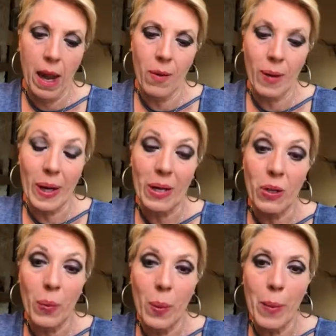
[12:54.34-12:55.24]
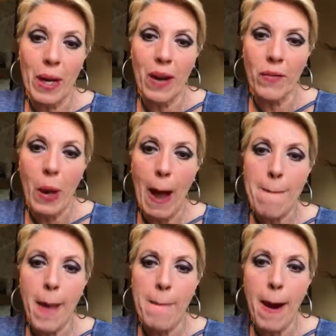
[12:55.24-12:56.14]
And we're gonna do one more level.
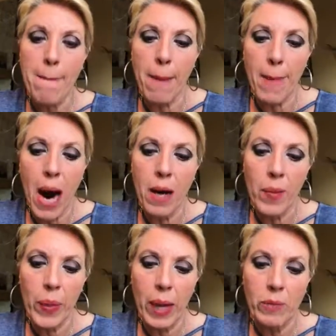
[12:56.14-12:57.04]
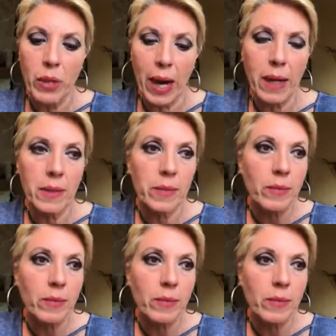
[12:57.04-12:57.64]
I'm dry.